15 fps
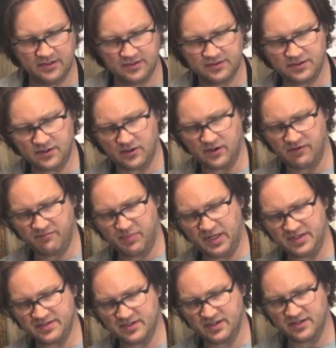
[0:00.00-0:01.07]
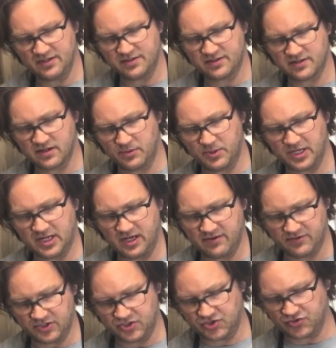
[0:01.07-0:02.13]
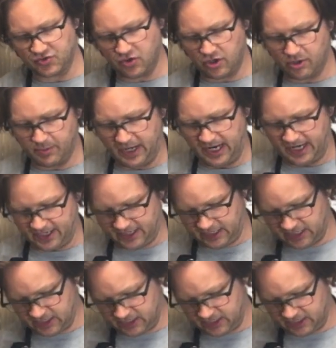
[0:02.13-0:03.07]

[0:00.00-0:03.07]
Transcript: So I based it, this is gonna be kind of a strong mahogany